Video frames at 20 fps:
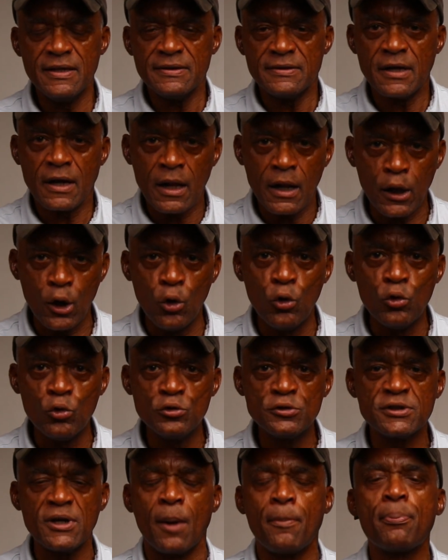to
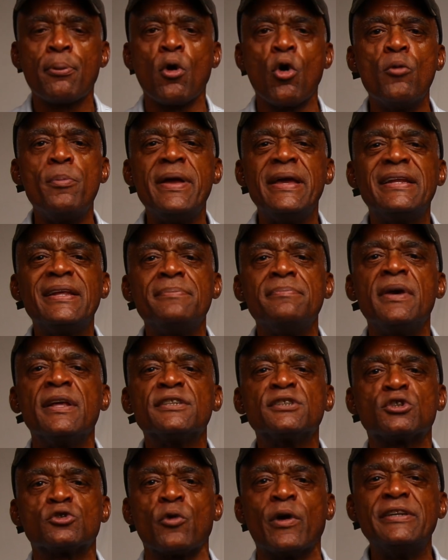close a probate
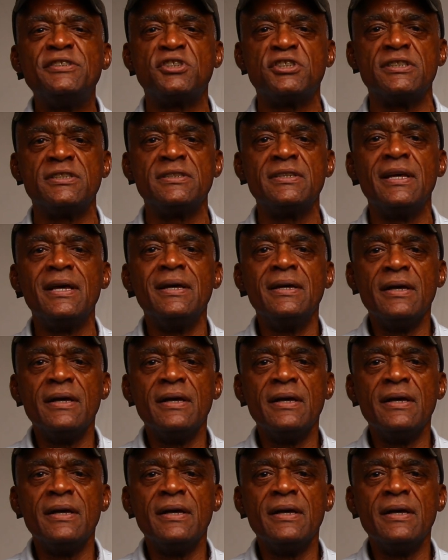administration